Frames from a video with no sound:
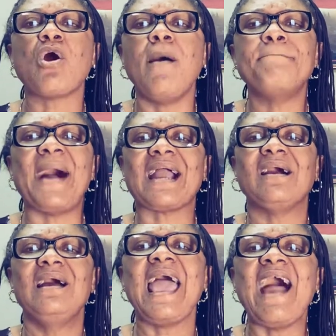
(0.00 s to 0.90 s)
Come
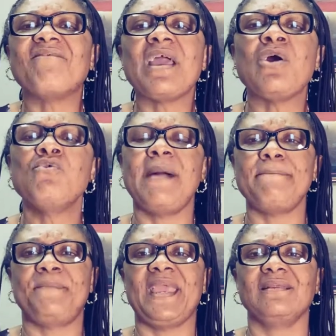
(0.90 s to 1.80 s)
back, every
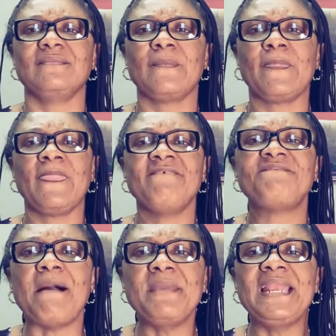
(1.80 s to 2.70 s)
human being.
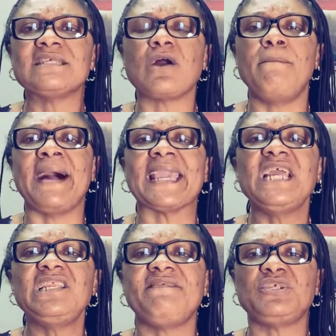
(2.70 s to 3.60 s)
Families, come
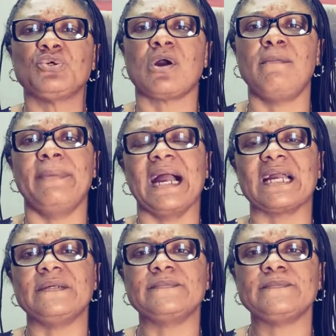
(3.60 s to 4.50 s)
back. Individual, come
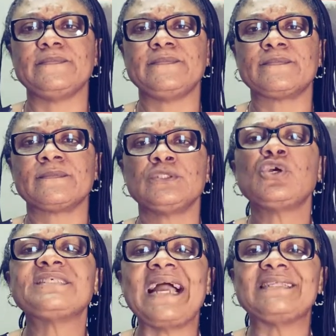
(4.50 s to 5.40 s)
back.
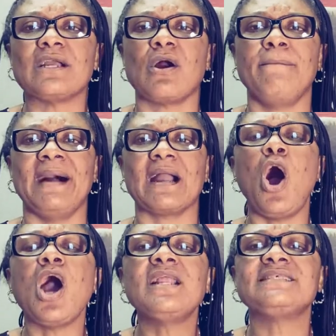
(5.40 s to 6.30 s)
Society, come
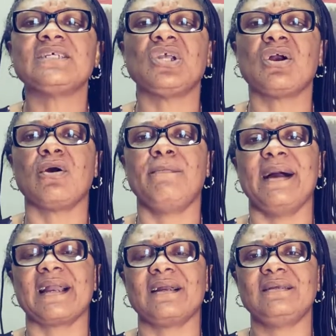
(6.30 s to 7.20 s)
back. Organization, come
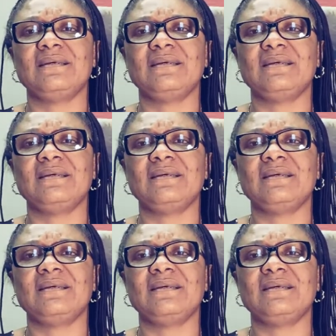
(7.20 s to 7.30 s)
back.